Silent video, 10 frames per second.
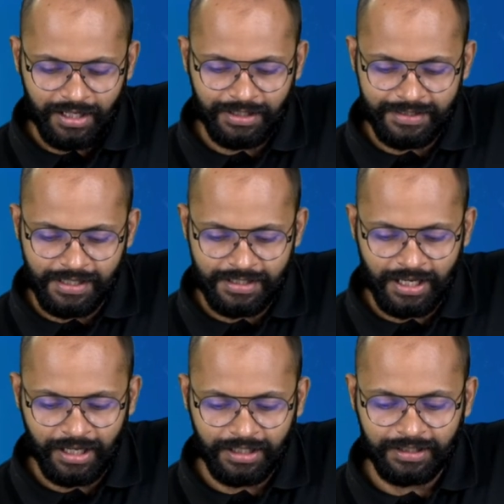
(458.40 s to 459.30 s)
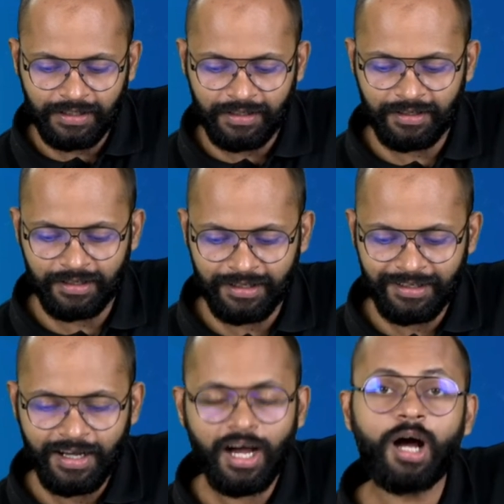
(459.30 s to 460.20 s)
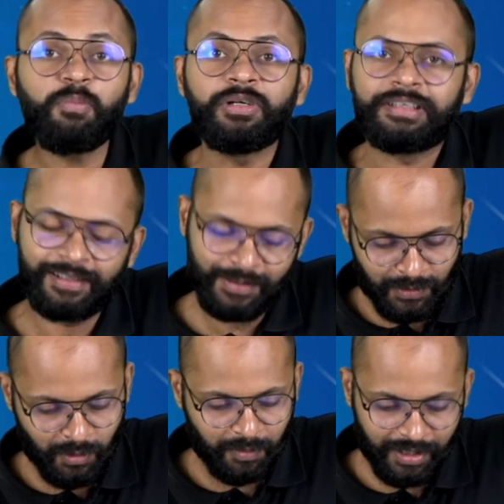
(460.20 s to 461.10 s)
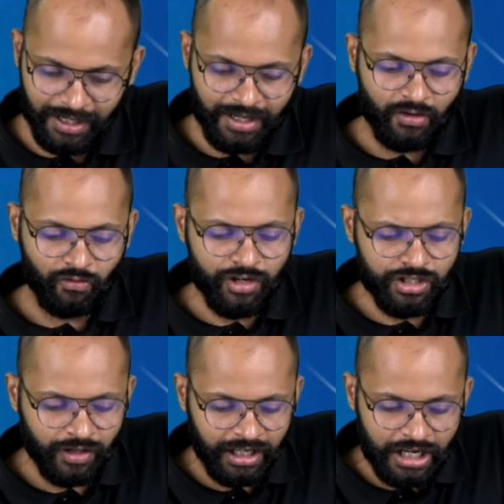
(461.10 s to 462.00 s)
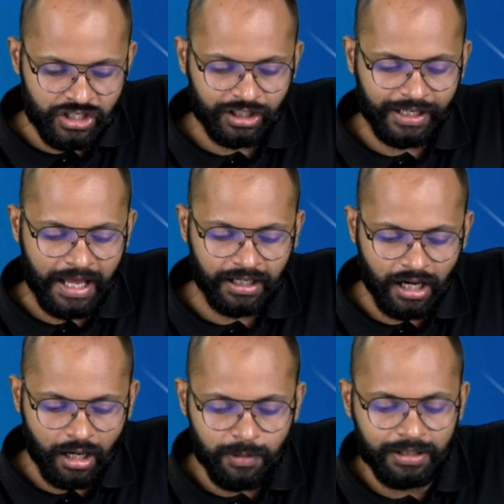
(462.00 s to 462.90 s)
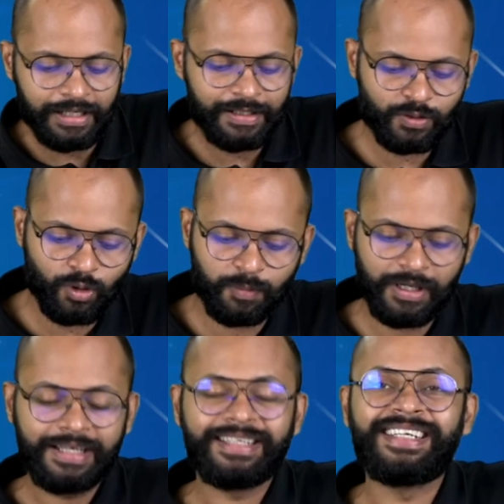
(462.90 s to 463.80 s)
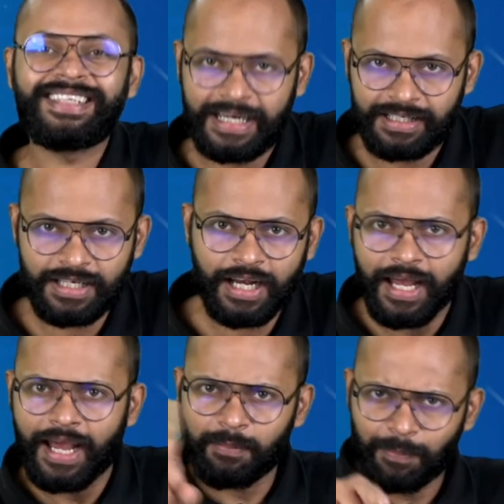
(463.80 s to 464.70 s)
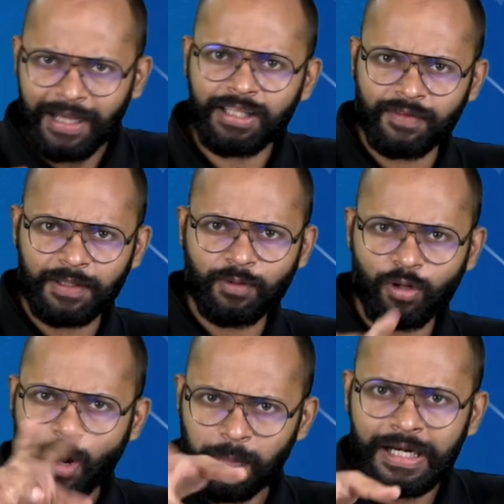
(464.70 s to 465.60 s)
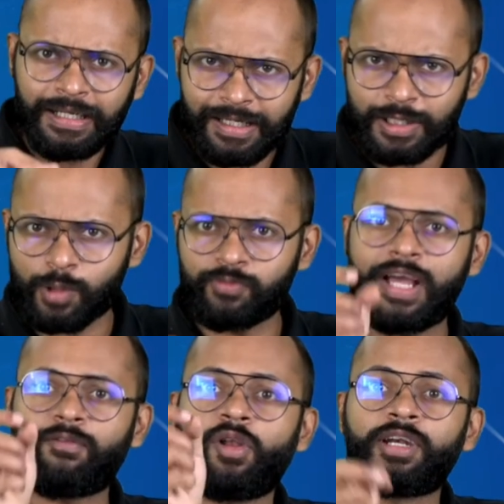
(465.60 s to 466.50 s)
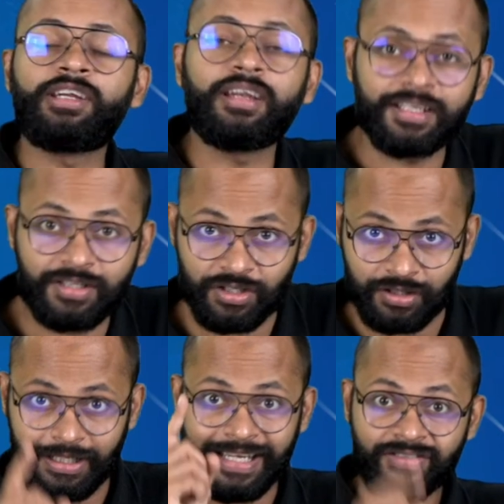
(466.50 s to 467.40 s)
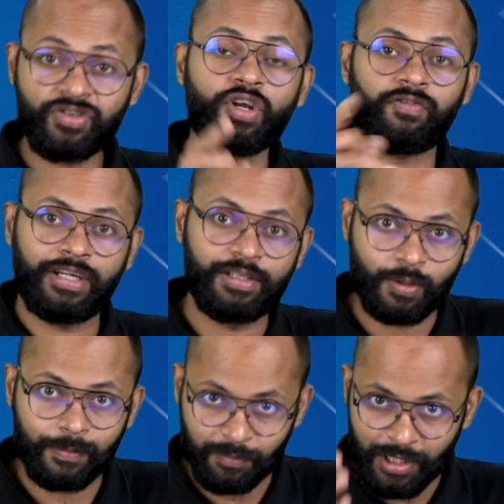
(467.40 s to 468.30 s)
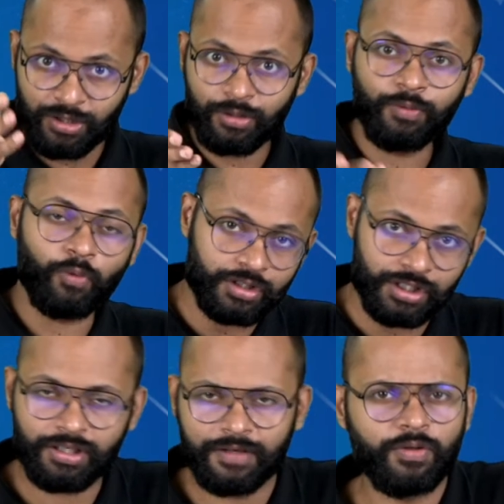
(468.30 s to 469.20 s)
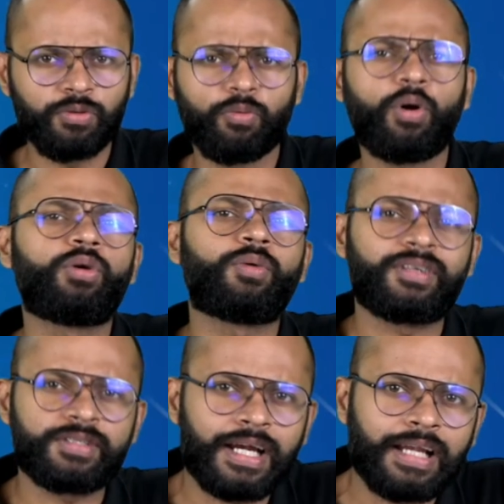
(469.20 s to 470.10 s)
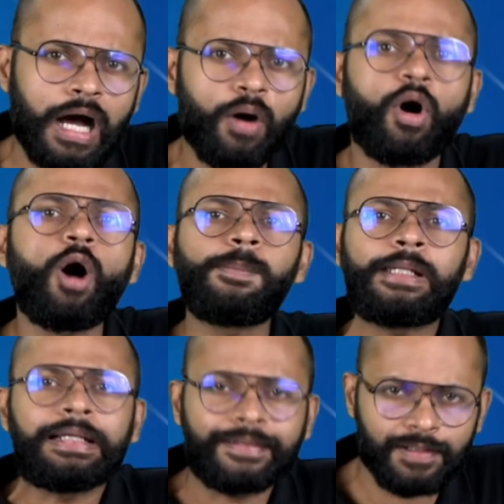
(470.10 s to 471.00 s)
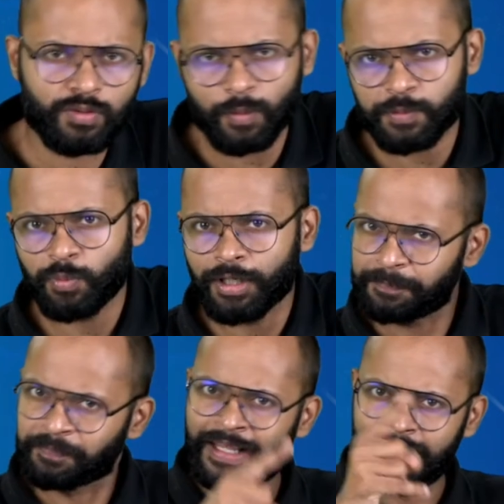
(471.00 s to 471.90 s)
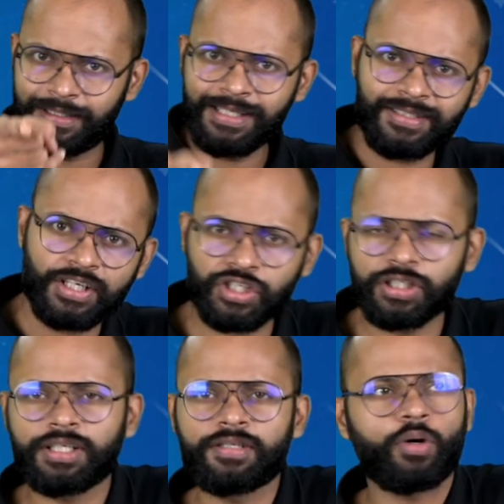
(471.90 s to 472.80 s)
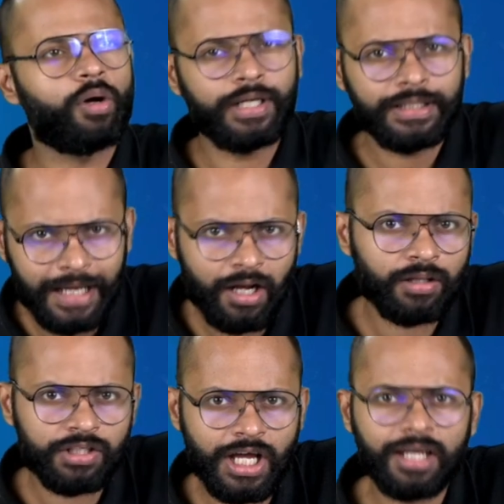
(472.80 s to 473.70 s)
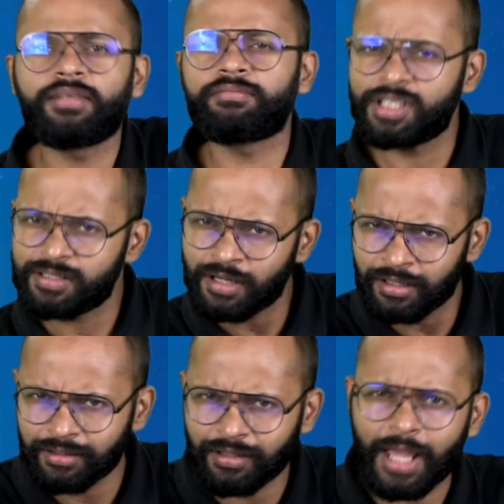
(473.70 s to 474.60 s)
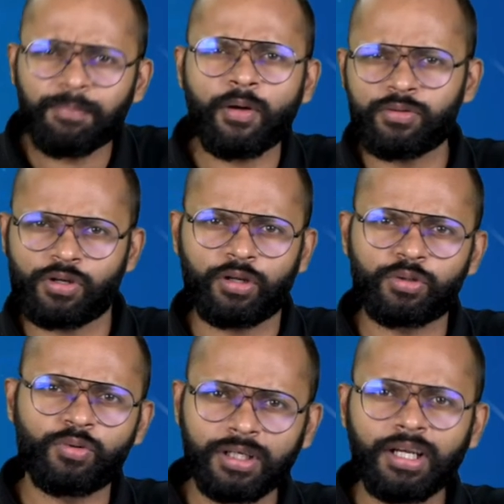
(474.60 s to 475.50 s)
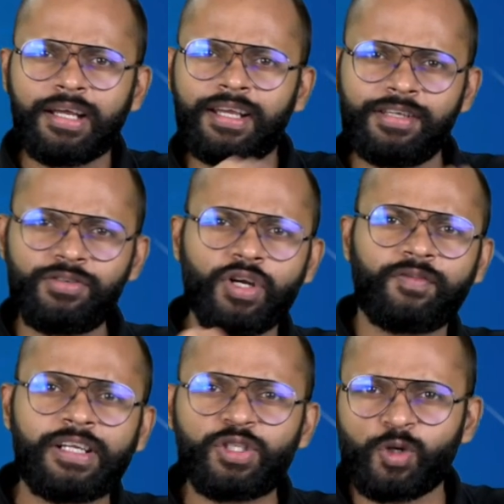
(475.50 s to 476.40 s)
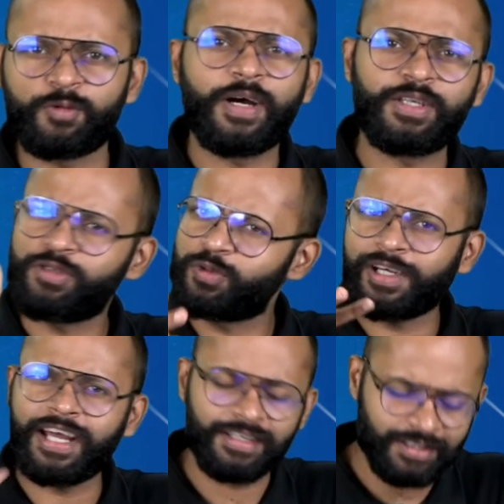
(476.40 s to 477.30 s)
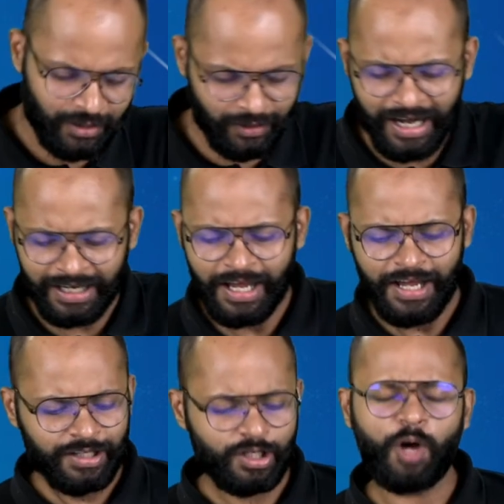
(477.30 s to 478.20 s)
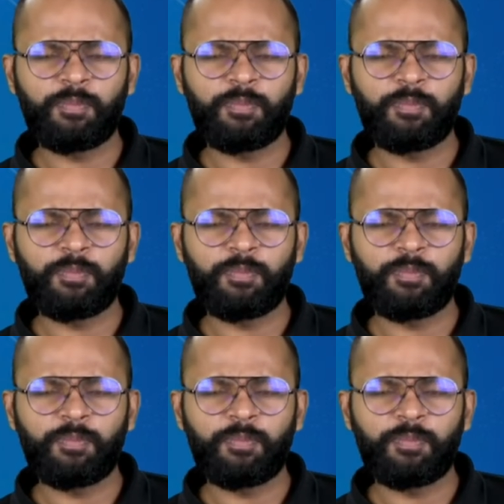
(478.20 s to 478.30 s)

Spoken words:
This is the Hubble telescope. Which radiation can Hubble telescope detect? And by the way, on optical telescopes, we have already done a session, the history of telescopes. Make sure you watch it if you want to understand how optical telescopes work. This session is already there on the channel. Just type out on Google, history of telescopes by BYJU'S, you will get it. All right. So